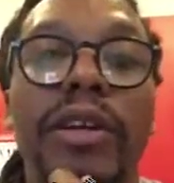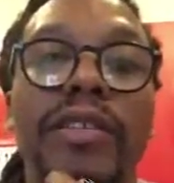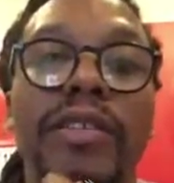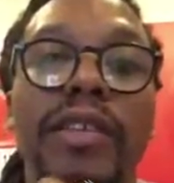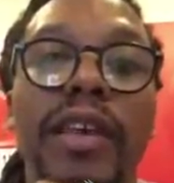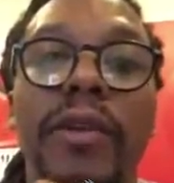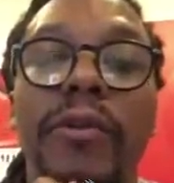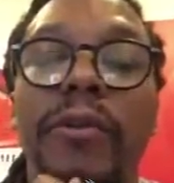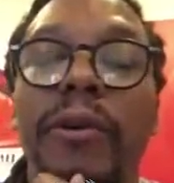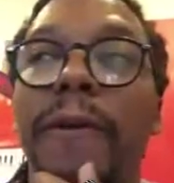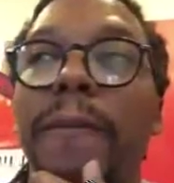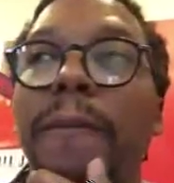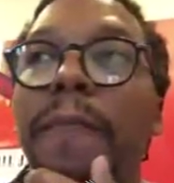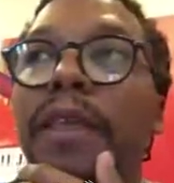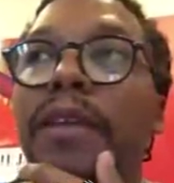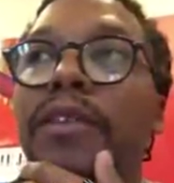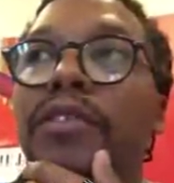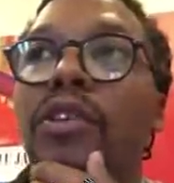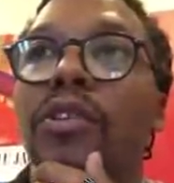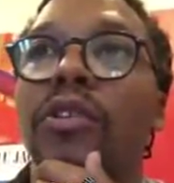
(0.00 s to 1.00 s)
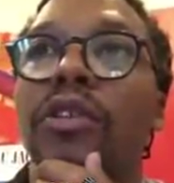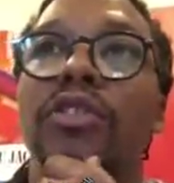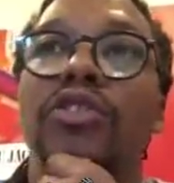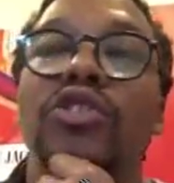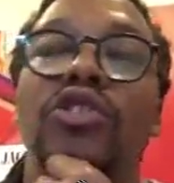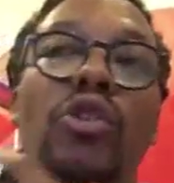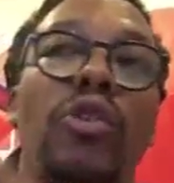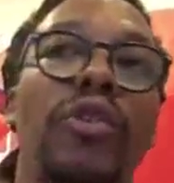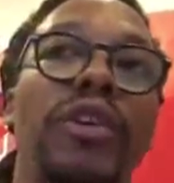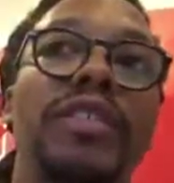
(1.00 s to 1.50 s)
et cetera. So their
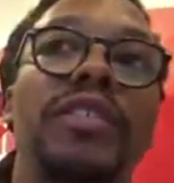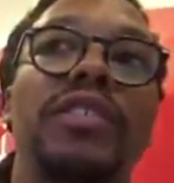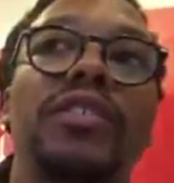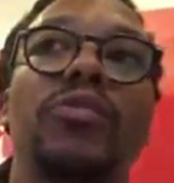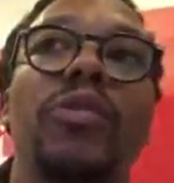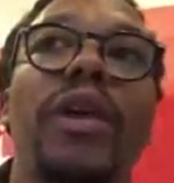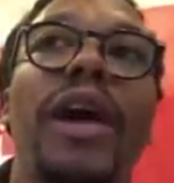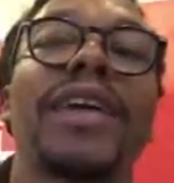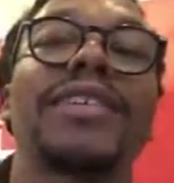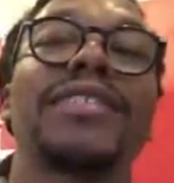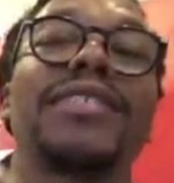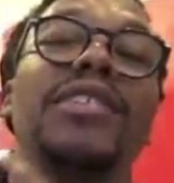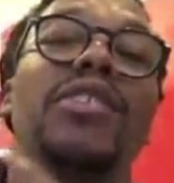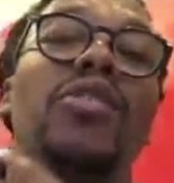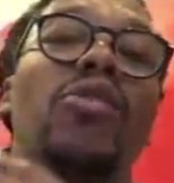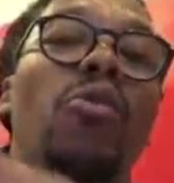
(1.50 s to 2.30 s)
choices were actually